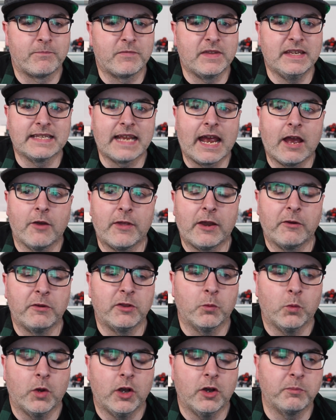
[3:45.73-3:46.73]
is out there in
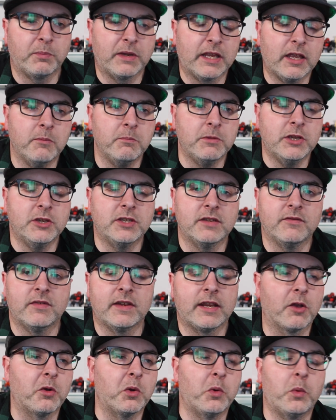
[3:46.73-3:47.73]
the world, be it a music
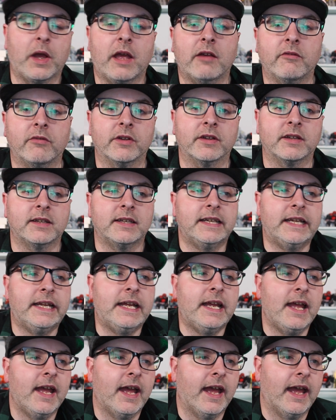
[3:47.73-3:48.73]
video or whatever.
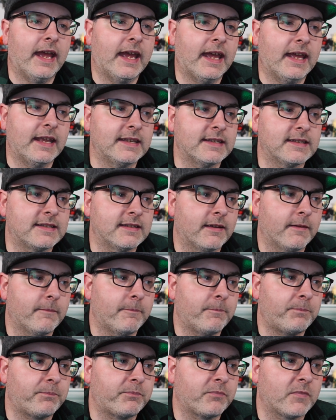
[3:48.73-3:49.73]

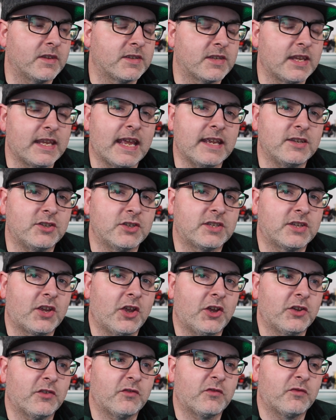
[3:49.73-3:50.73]
And so yeah, it just
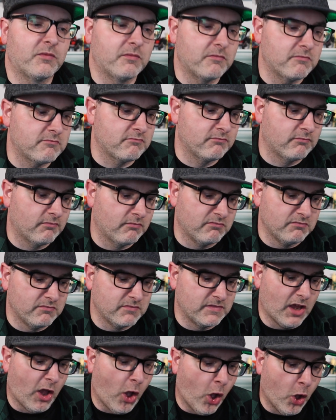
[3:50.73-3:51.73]
kind of
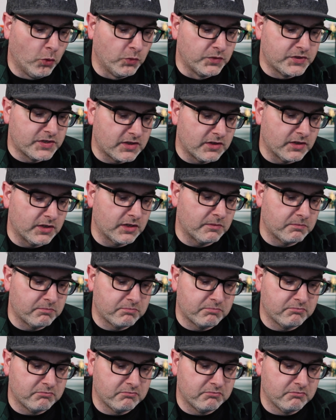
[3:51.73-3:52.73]
halts the
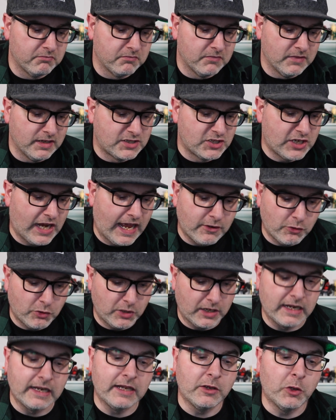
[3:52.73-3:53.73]

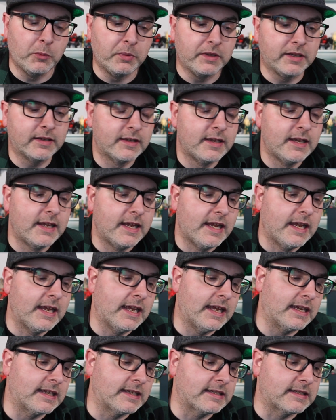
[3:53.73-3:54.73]
channel a little bit,
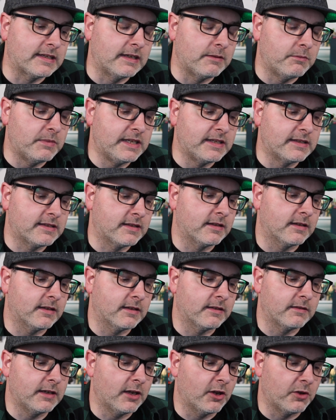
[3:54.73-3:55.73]
and it means
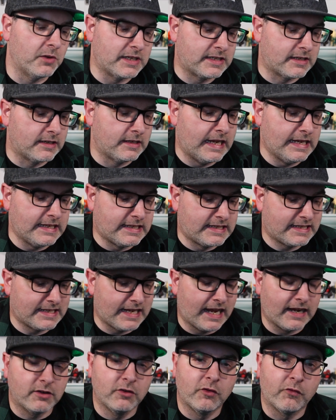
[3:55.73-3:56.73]
that, you know, it's
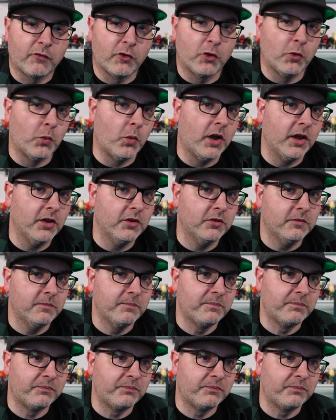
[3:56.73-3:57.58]
stagnant for a while.